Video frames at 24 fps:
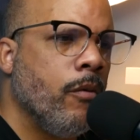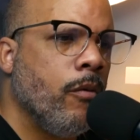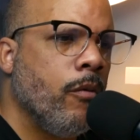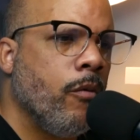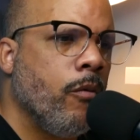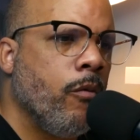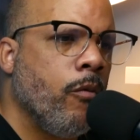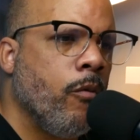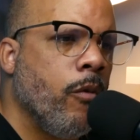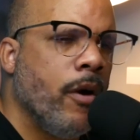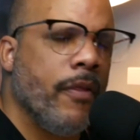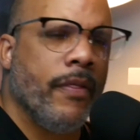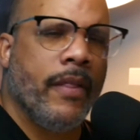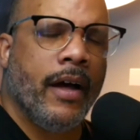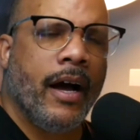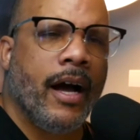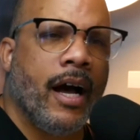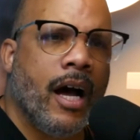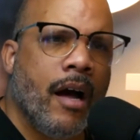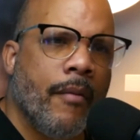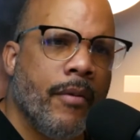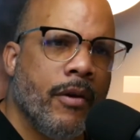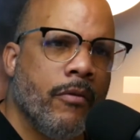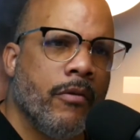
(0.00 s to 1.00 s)
When the
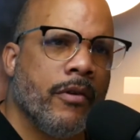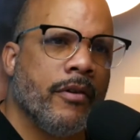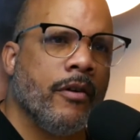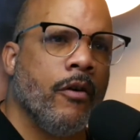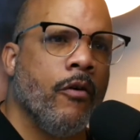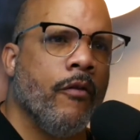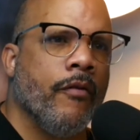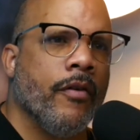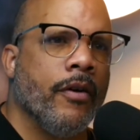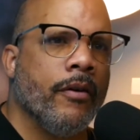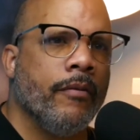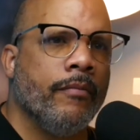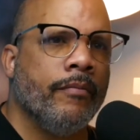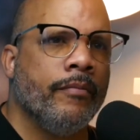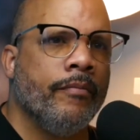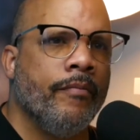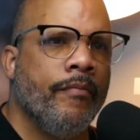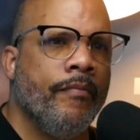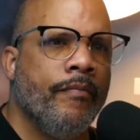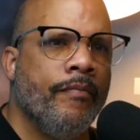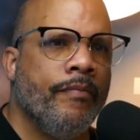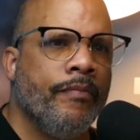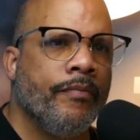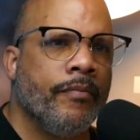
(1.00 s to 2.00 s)
hobby was over,
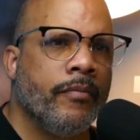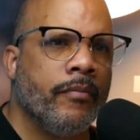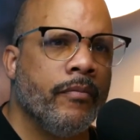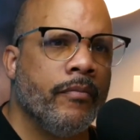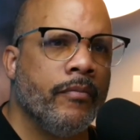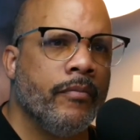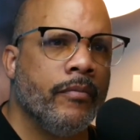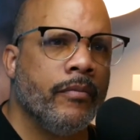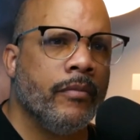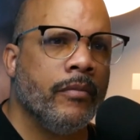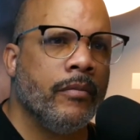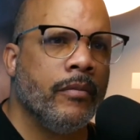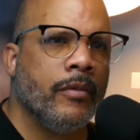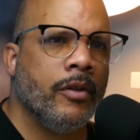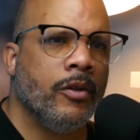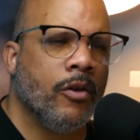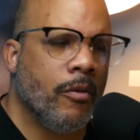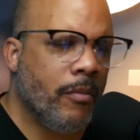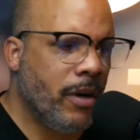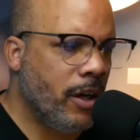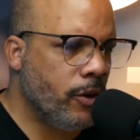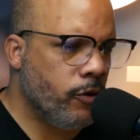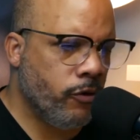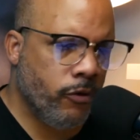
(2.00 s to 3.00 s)

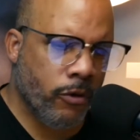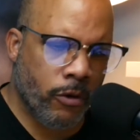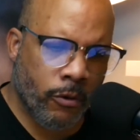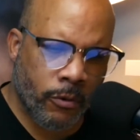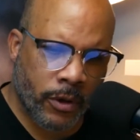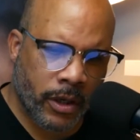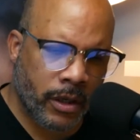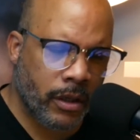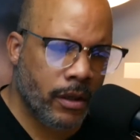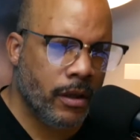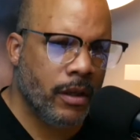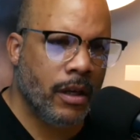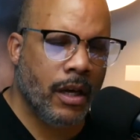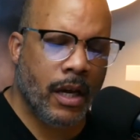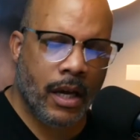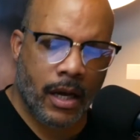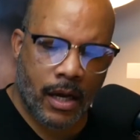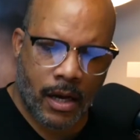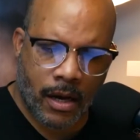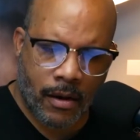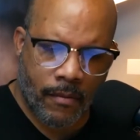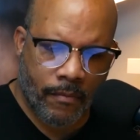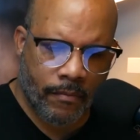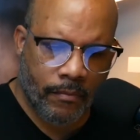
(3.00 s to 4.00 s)
my droning,
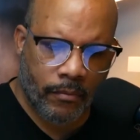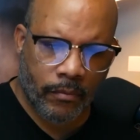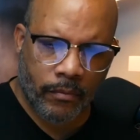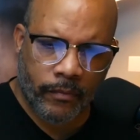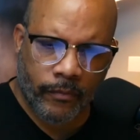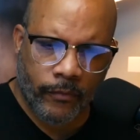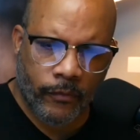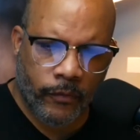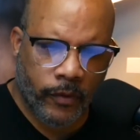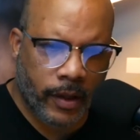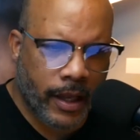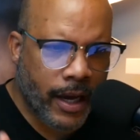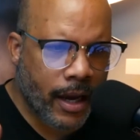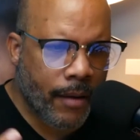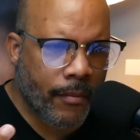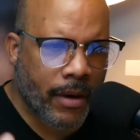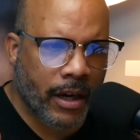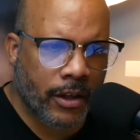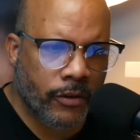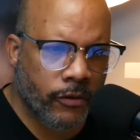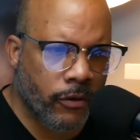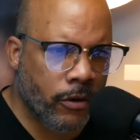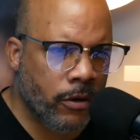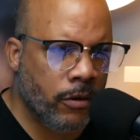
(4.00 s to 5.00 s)
flying my
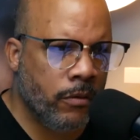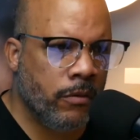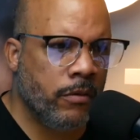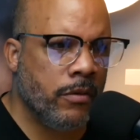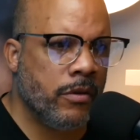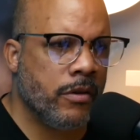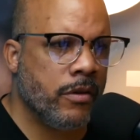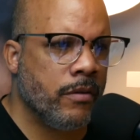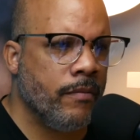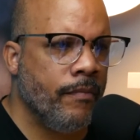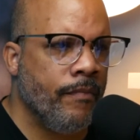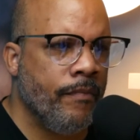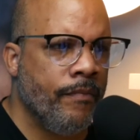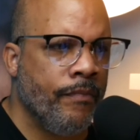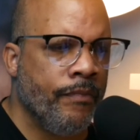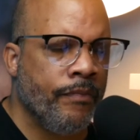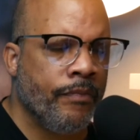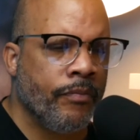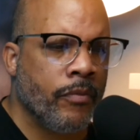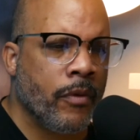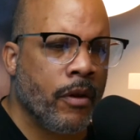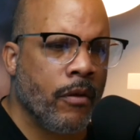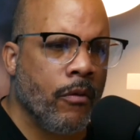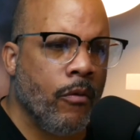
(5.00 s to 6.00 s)
drones,
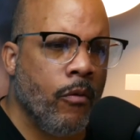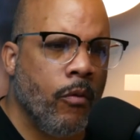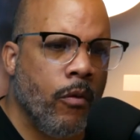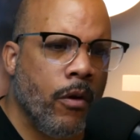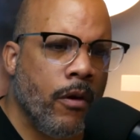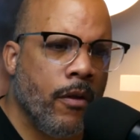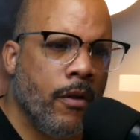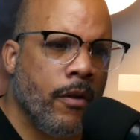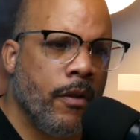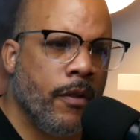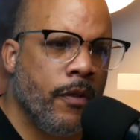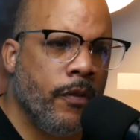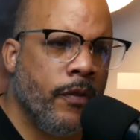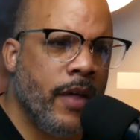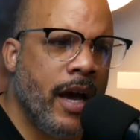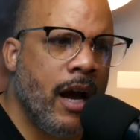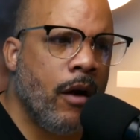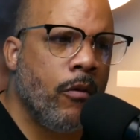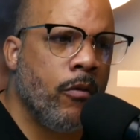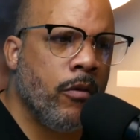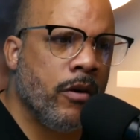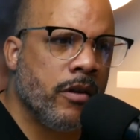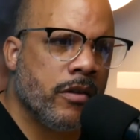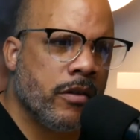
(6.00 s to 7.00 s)
that
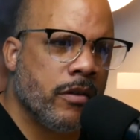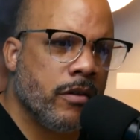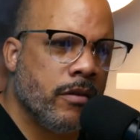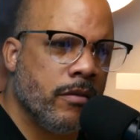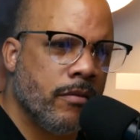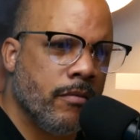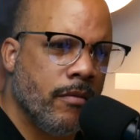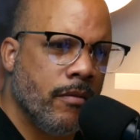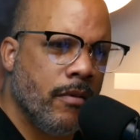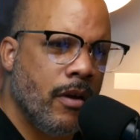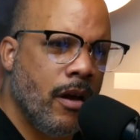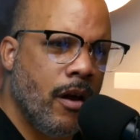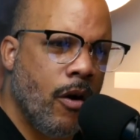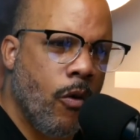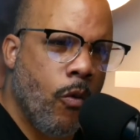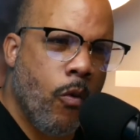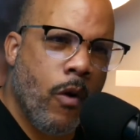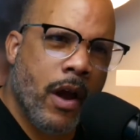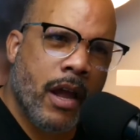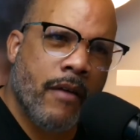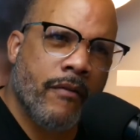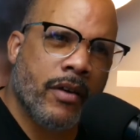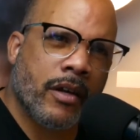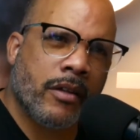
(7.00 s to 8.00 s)
was a
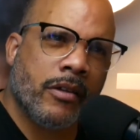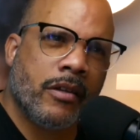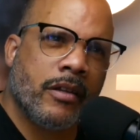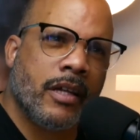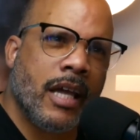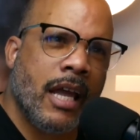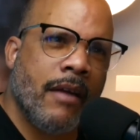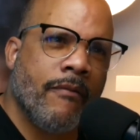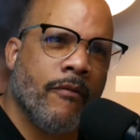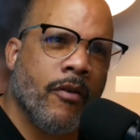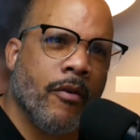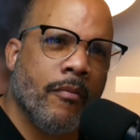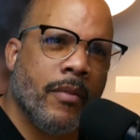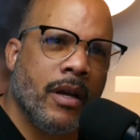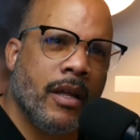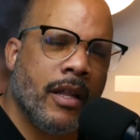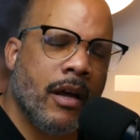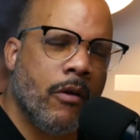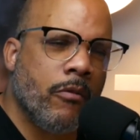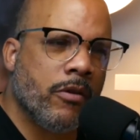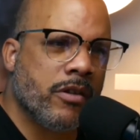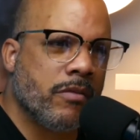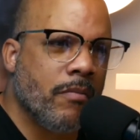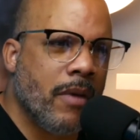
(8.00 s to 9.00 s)
way of escape for me.
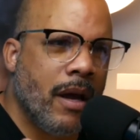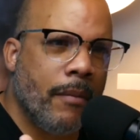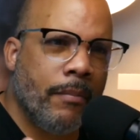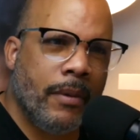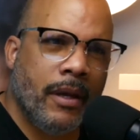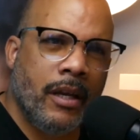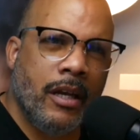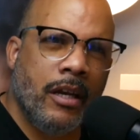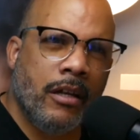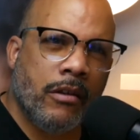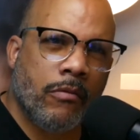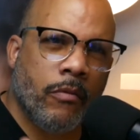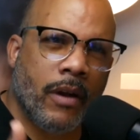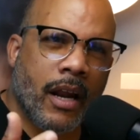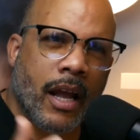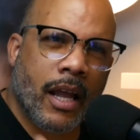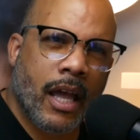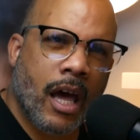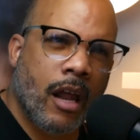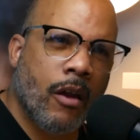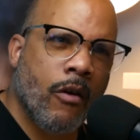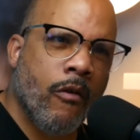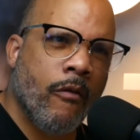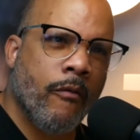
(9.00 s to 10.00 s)
That was my peace when I
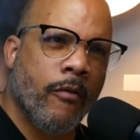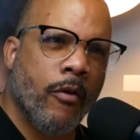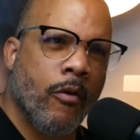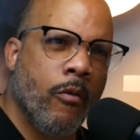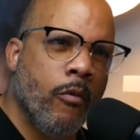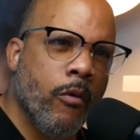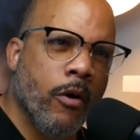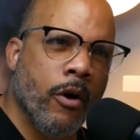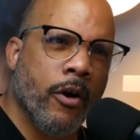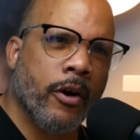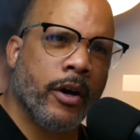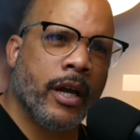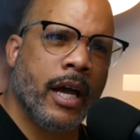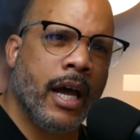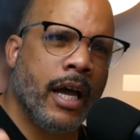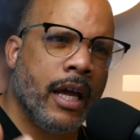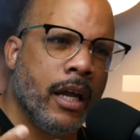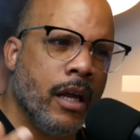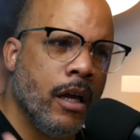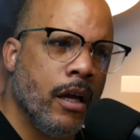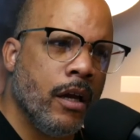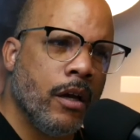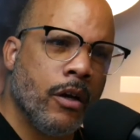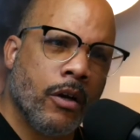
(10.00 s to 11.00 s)
got home from work. I
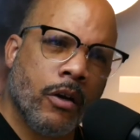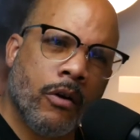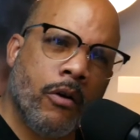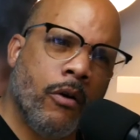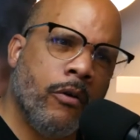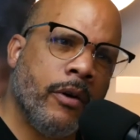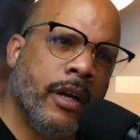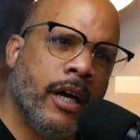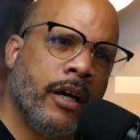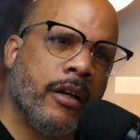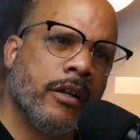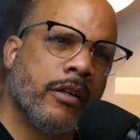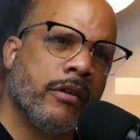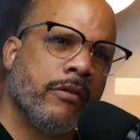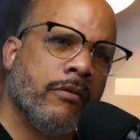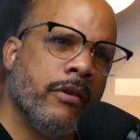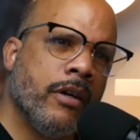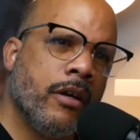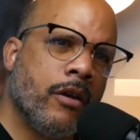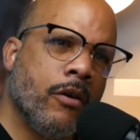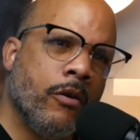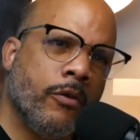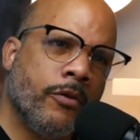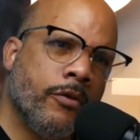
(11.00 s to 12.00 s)
go down the
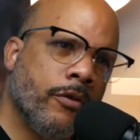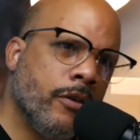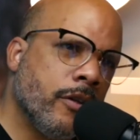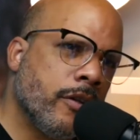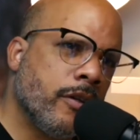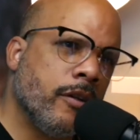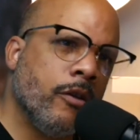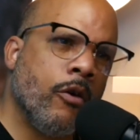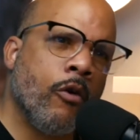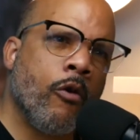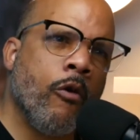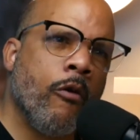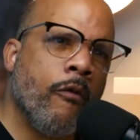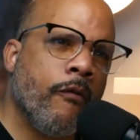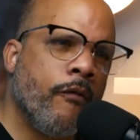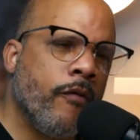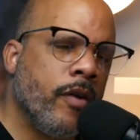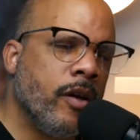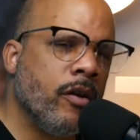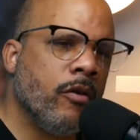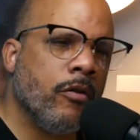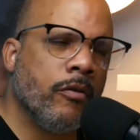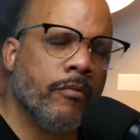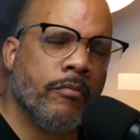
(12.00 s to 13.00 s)
street, go to this local
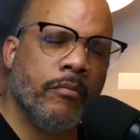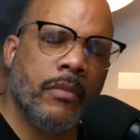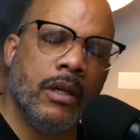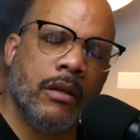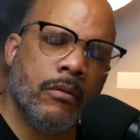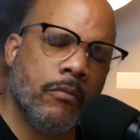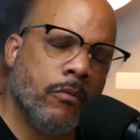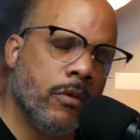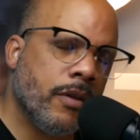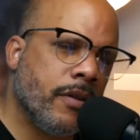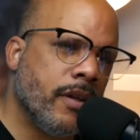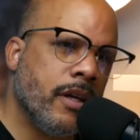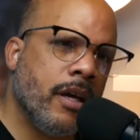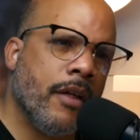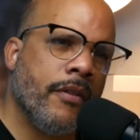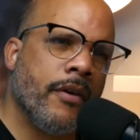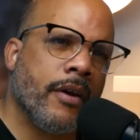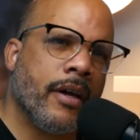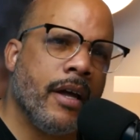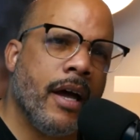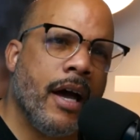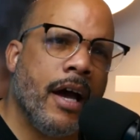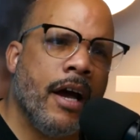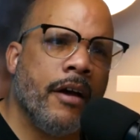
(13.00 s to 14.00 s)
field, meet with the other
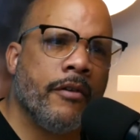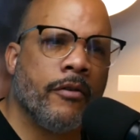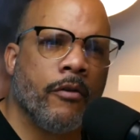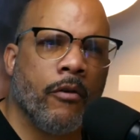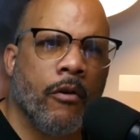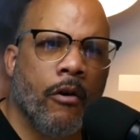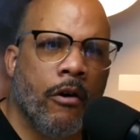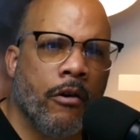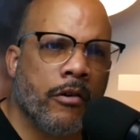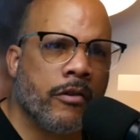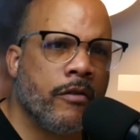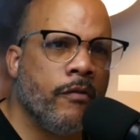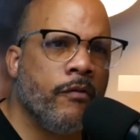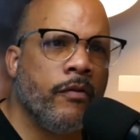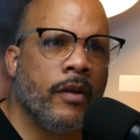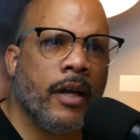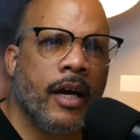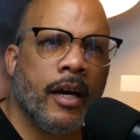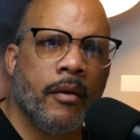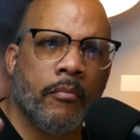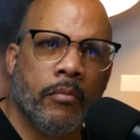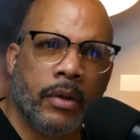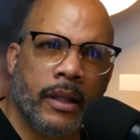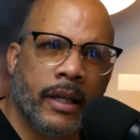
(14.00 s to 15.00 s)
guys who are also
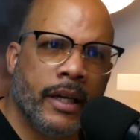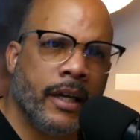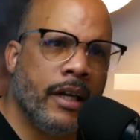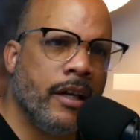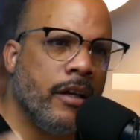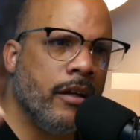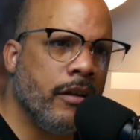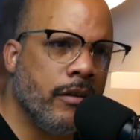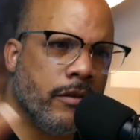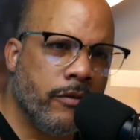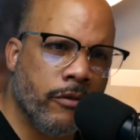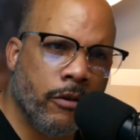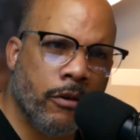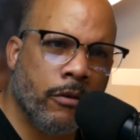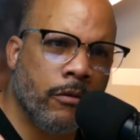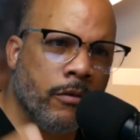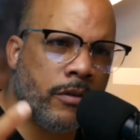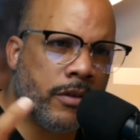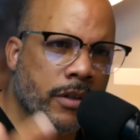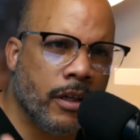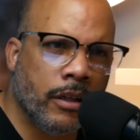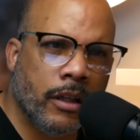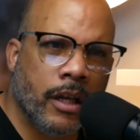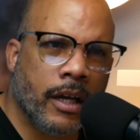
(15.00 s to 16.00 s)
flying planes,
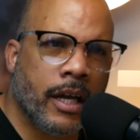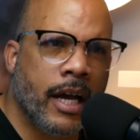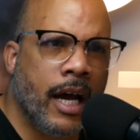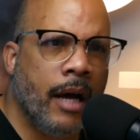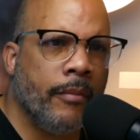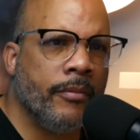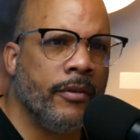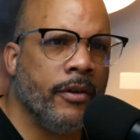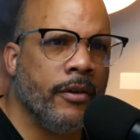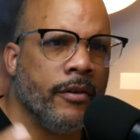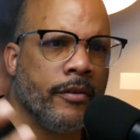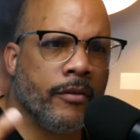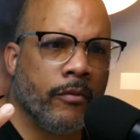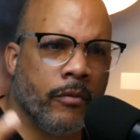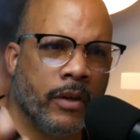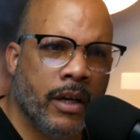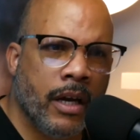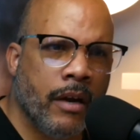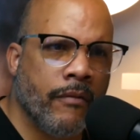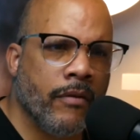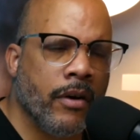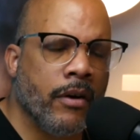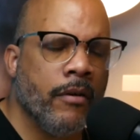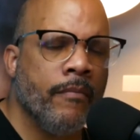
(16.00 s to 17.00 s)
drones, helicopters, and
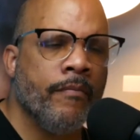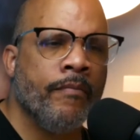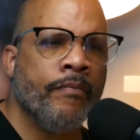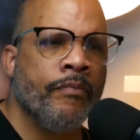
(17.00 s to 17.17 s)
whatever.